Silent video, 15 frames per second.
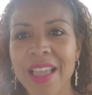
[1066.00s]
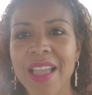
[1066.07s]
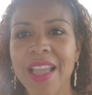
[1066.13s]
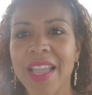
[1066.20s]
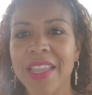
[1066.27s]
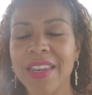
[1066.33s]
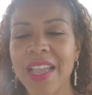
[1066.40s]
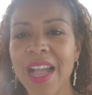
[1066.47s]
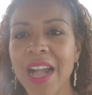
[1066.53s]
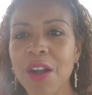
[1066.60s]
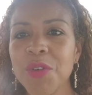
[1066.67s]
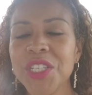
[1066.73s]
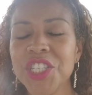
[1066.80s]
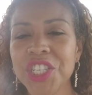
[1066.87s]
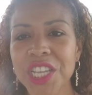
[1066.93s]
and
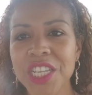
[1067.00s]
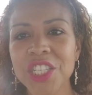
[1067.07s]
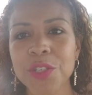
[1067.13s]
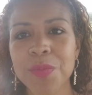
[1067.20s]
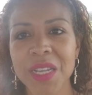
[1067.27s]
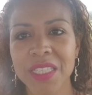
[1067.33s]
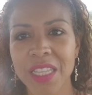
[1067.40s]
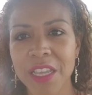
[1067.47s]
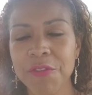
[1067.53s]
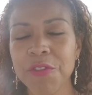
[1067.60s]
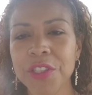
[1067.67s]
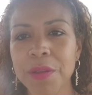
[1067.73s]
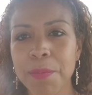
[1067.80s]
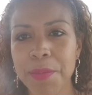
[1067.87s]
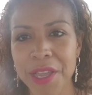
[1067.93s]
how it changed my life
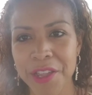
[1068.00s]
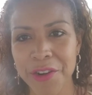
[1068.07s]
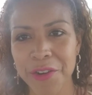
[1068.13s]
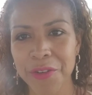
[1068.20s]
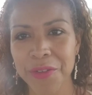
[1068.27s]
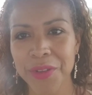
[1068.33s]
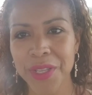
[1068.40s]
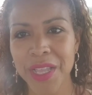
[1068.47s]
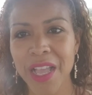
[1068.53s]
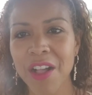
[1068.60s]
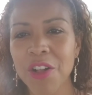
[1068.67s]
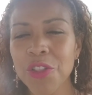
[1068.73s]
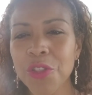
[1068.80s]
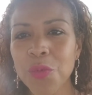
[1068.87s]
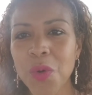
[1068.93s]
for the better,
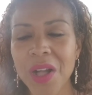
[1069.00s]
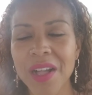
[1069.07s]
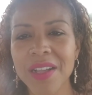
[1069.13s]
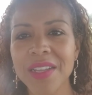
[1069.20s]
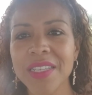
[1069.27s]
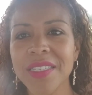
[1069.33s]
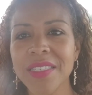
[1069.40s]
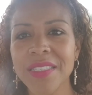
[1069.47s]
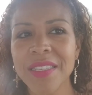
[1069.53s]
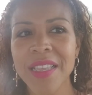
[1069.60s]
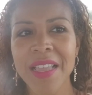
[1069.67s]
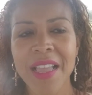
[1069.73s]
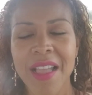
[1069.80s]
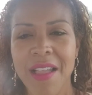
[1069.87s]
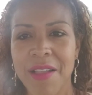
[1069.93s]
health-wise,
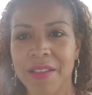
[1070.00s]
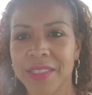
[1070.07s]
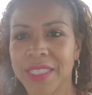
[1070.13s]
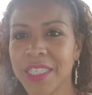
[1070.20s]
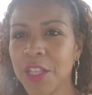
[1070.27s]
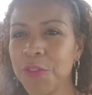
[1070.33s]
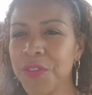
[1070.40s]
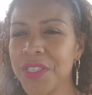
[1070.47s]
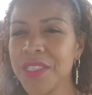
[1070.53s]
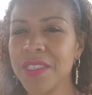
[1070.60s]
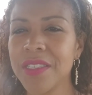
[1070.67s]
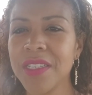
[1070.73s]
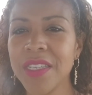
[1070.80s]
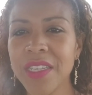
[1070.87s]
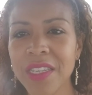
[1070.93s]

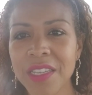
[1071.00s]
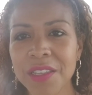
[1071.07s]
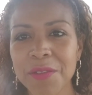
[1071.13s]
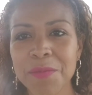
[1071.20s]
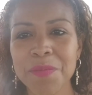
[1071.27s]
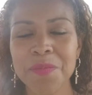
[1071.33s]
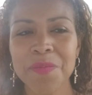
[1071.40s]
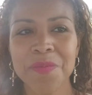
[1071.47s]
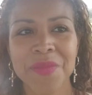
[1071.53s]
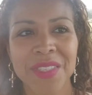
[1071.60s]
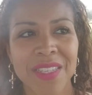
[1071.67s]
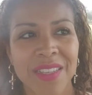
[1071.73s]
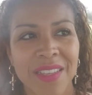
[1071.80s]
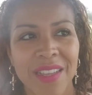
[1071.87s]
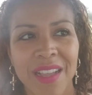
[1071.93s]
self-esteem,
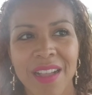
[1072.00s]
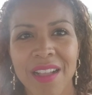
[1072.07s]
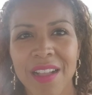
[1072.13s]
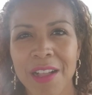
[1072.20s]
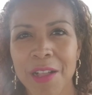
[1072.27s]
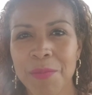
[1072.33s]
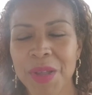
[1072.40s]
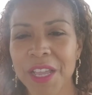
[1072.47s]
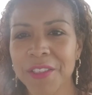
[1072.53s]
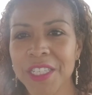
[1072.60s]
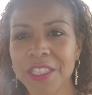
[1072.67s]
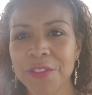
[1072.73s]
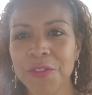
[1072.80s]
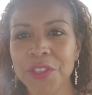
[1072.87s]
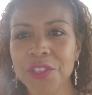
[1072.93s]
I
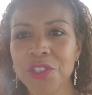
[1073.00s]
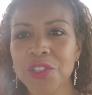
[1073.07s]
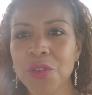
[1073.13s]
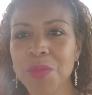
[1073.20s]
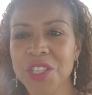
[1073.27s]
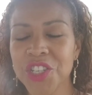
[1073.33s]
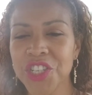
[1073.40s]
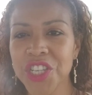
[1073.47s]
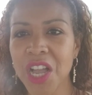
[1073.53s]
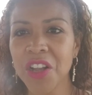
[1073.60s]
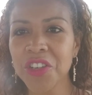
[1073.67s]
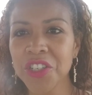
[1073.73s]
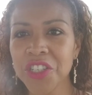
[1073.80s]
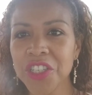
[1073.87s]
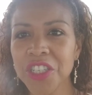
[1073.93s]
just feel so much
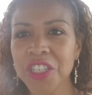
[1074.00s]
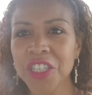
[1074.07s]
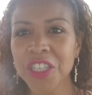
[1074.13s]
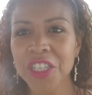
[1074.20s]
younger.